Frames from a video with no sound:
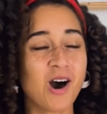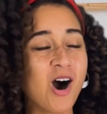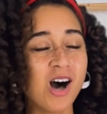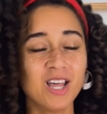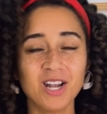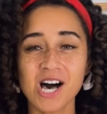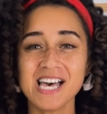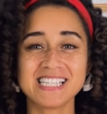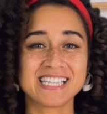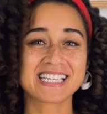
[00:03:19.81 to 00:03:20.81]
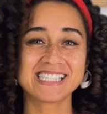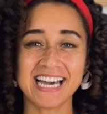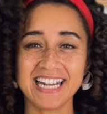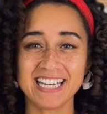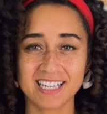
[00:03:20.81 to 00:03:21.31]
All in all, it's an
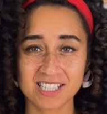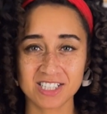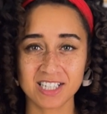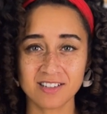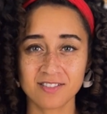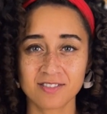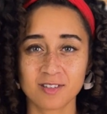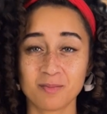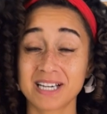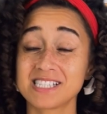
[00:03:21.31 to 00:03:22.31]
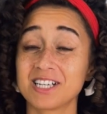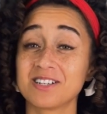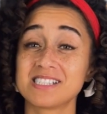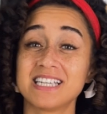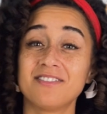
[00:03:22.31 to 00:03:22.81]
exciting initiative.
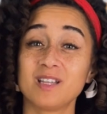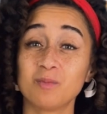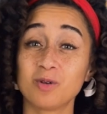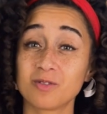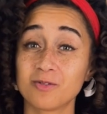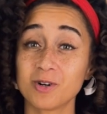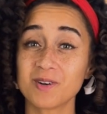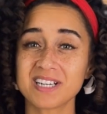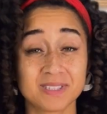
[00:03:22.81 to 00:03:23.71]
Mexico's definitely moving forward.